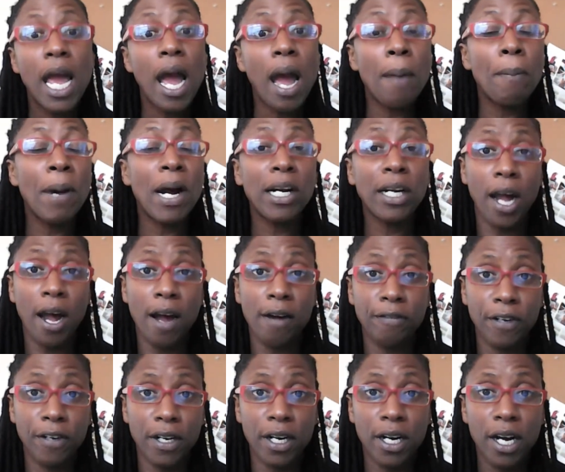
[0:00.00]
among
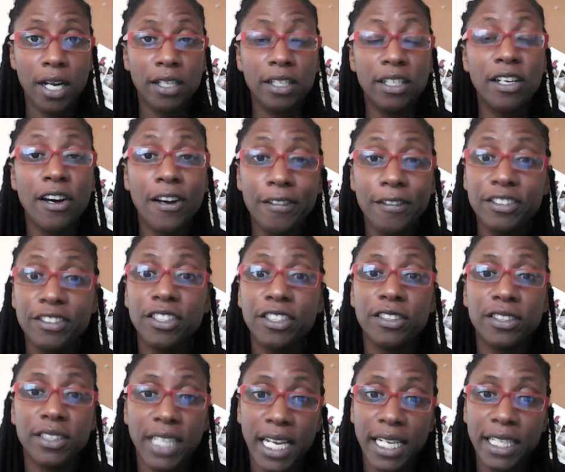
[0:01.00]
other life
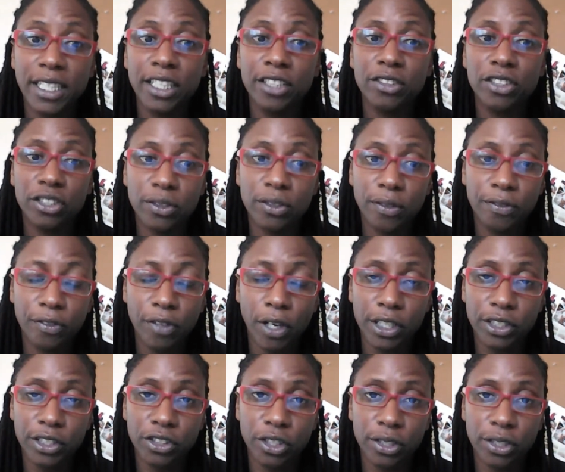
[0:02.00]
sustaining
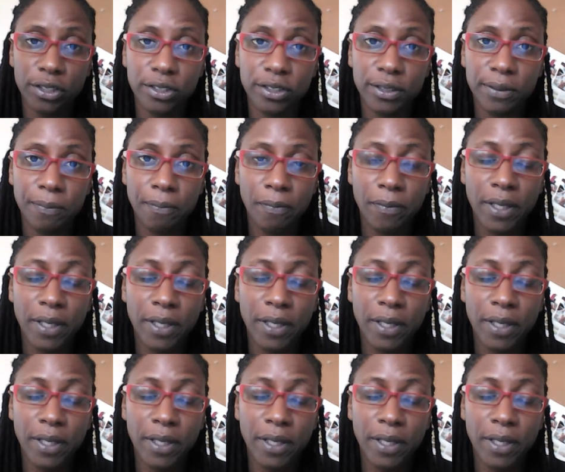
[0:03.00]
functions.